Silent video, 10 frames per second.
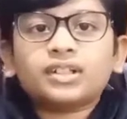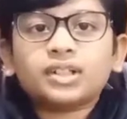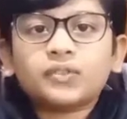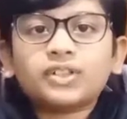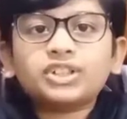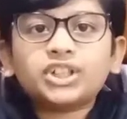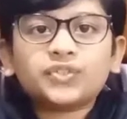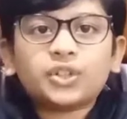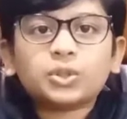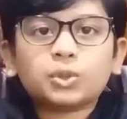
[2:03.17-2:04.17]
The one she
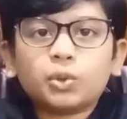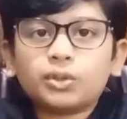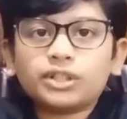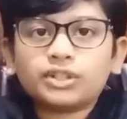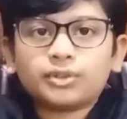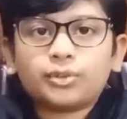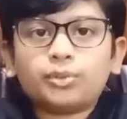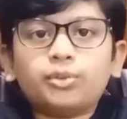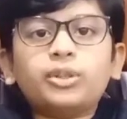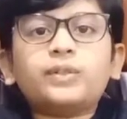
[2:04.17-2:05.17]
was closest
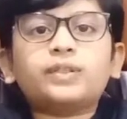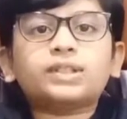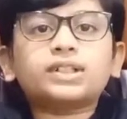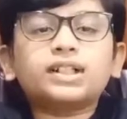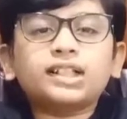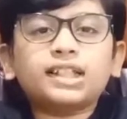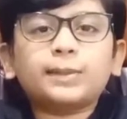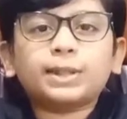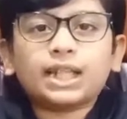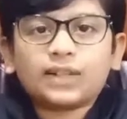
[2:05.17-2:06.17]
to was a girl
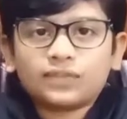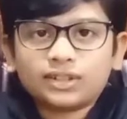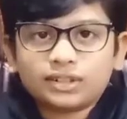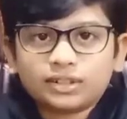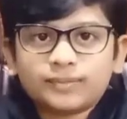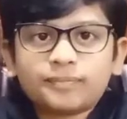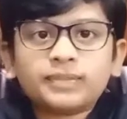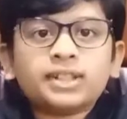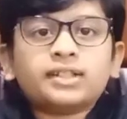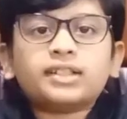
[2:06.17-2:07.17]
named Lavender.
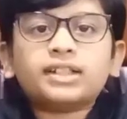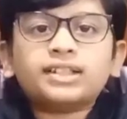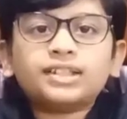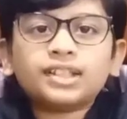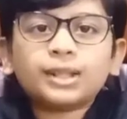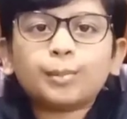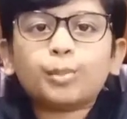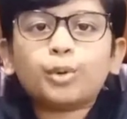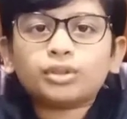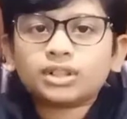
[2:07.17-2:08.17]
The reason they
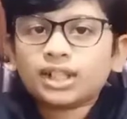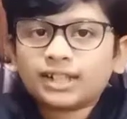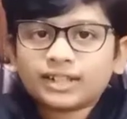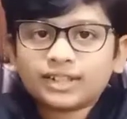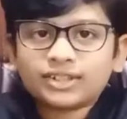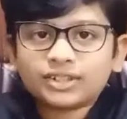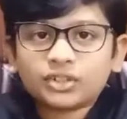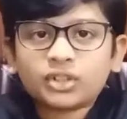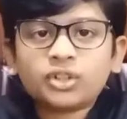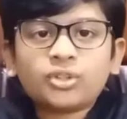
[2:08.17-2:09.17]
both liked each
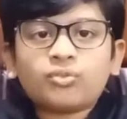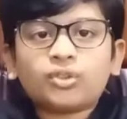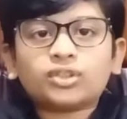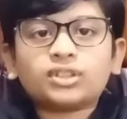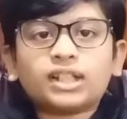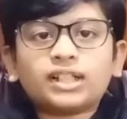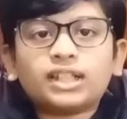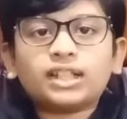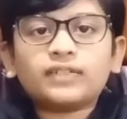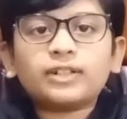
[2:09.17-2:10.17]
other was
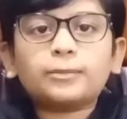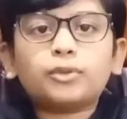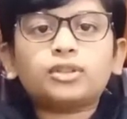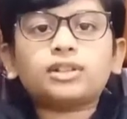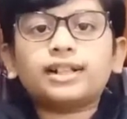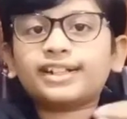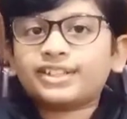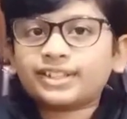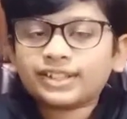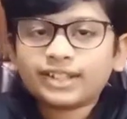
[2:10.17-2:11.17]
that they were both
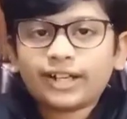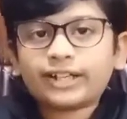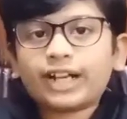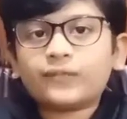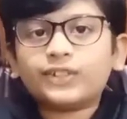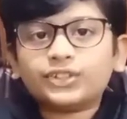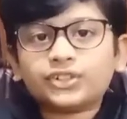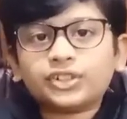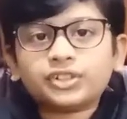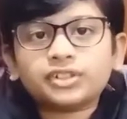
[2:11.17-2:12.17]
gutsy and
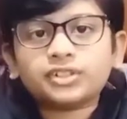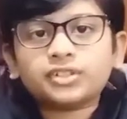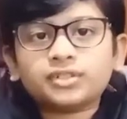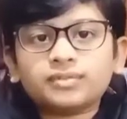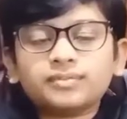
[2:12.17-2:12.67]
adventurous.